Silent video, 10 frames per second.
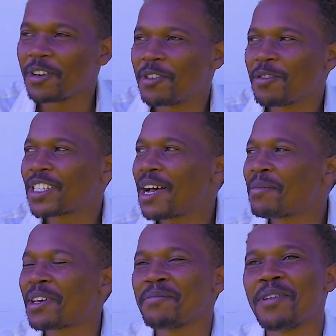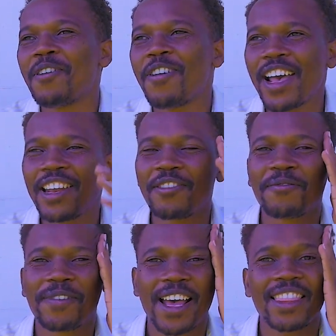do something more, and you
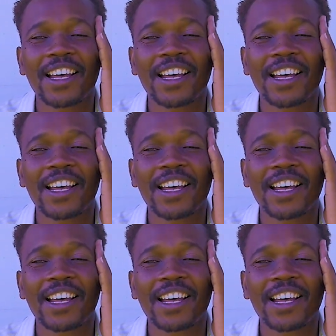find